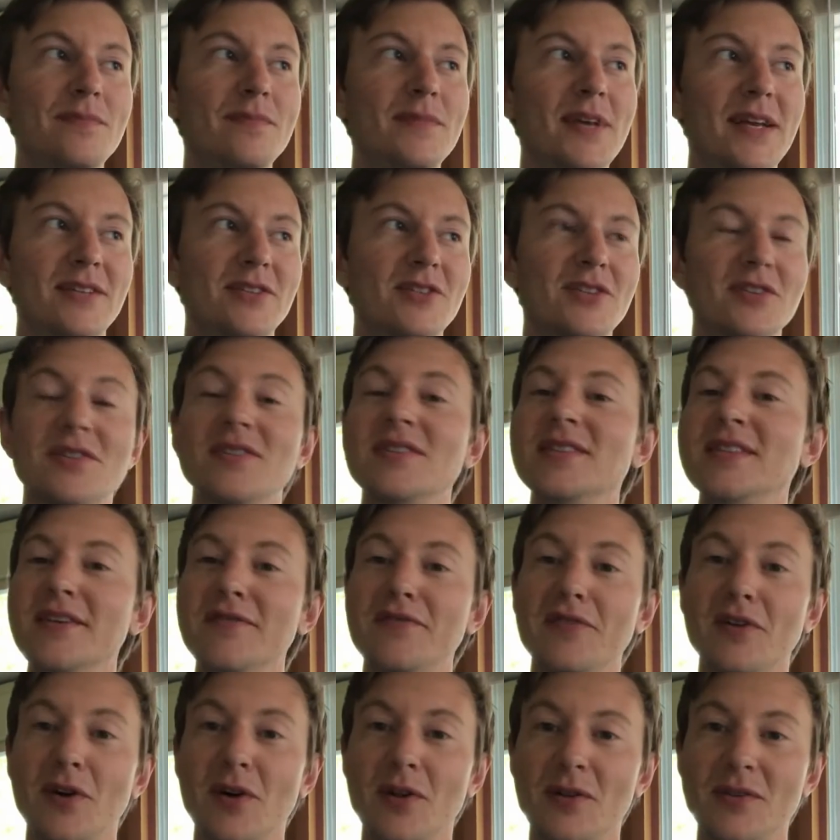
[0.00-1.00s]
It's just
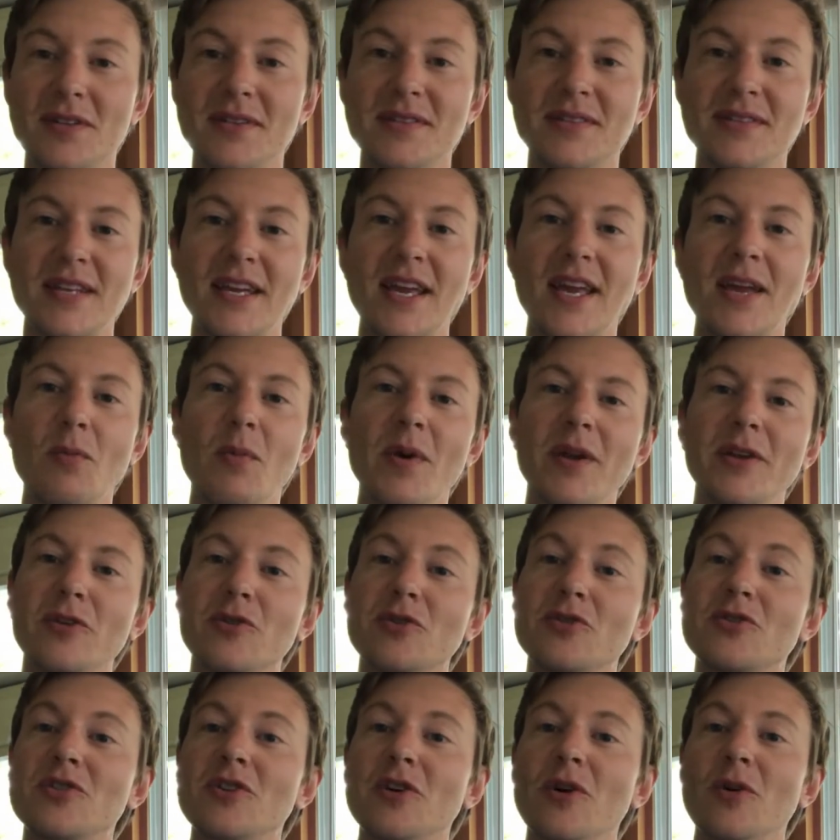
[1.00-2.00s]
difficult to see when you're
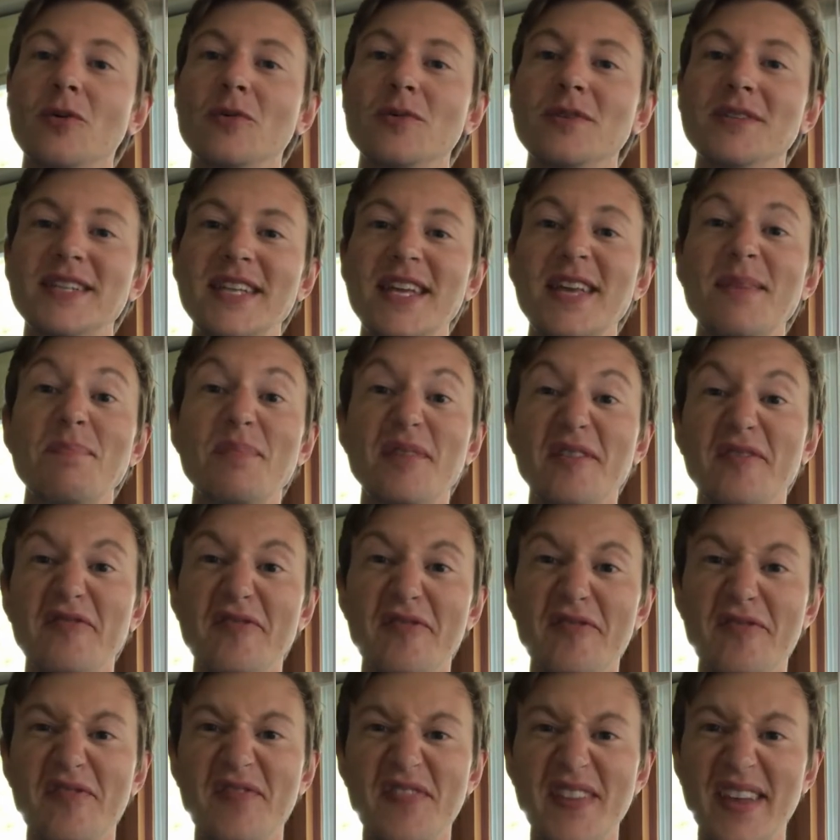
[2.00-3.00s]
so deep in
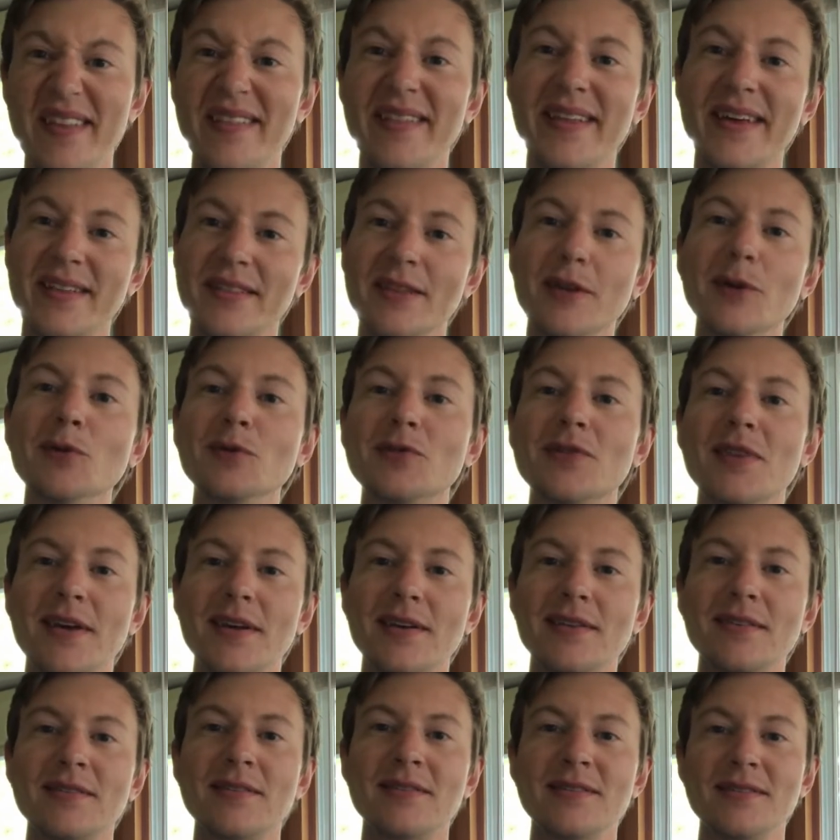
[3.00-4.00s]
feeling those
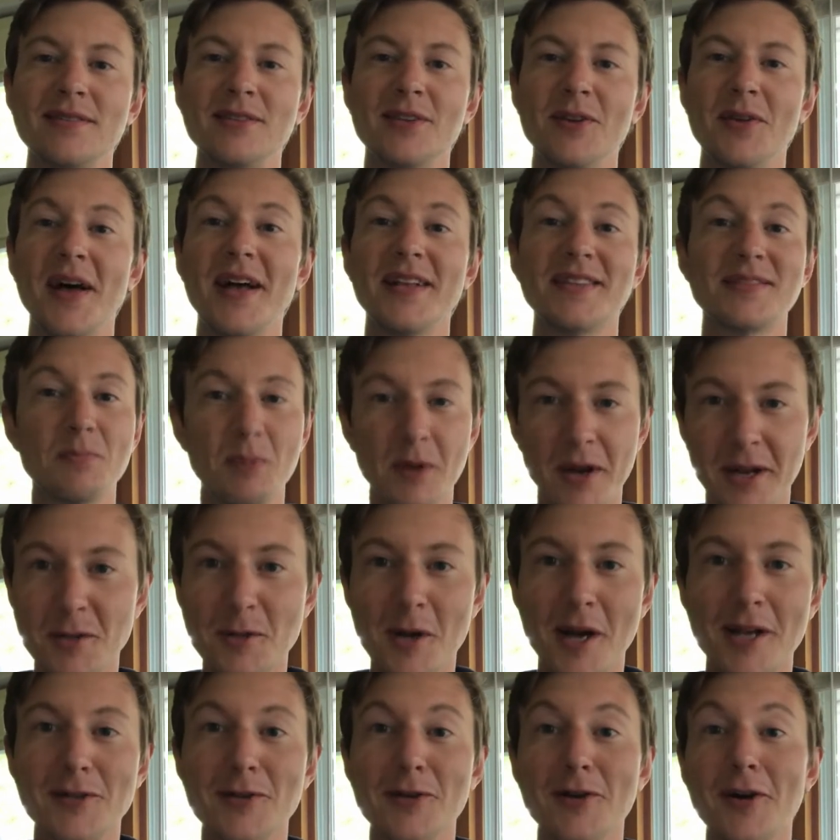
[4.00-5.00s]
things. So that's what I
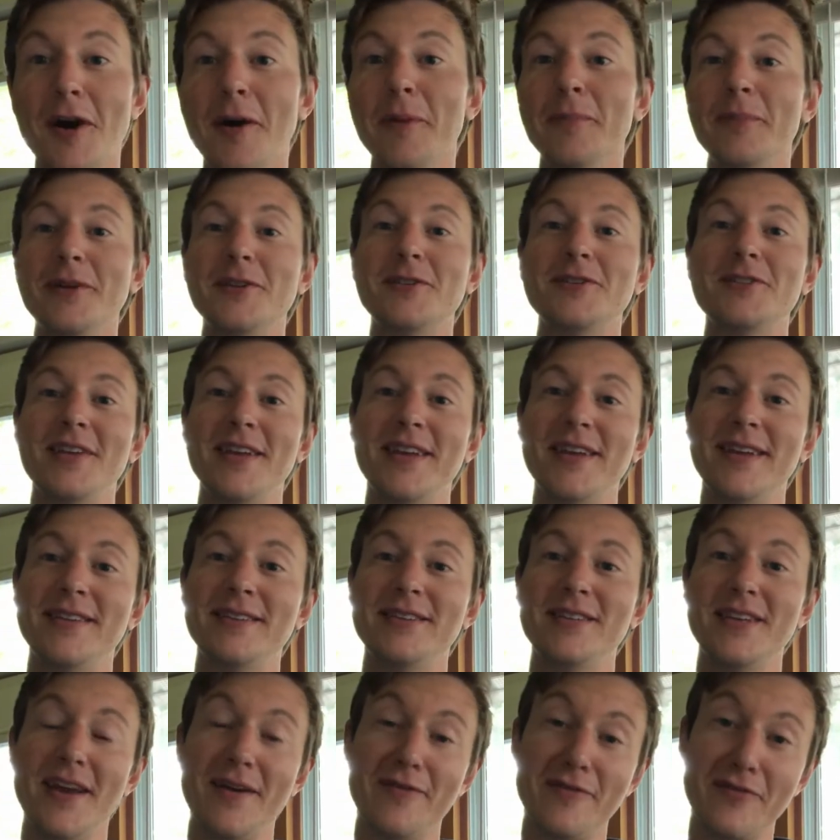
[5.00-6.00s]
tried to accomplish in
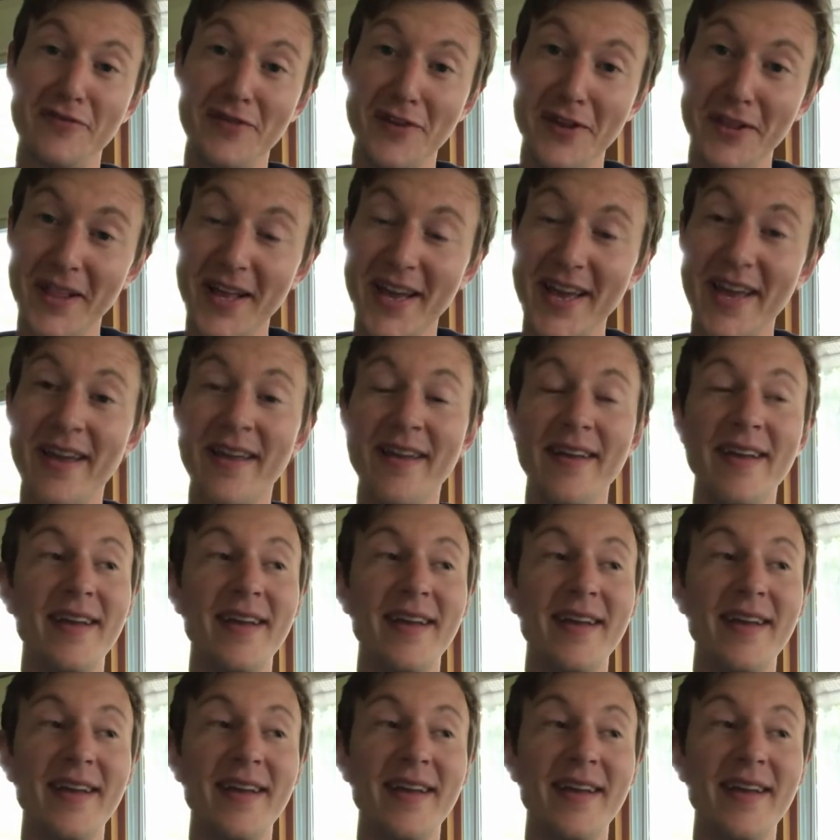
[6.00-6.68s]
Do You Ever Feel Like?